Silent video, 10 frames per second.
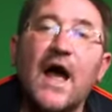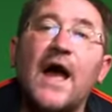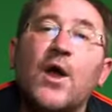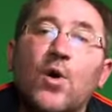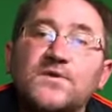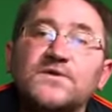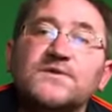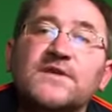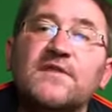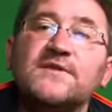I also
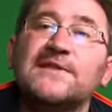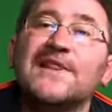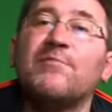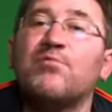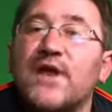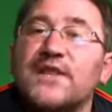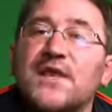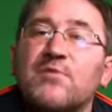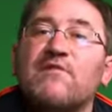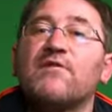see this
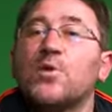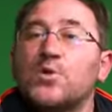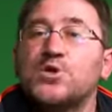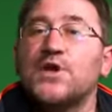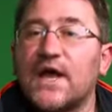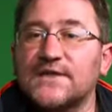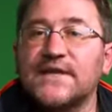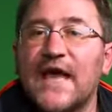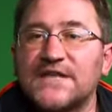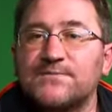liberating,
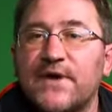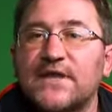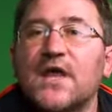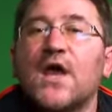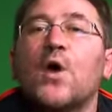revolutionizing aspect,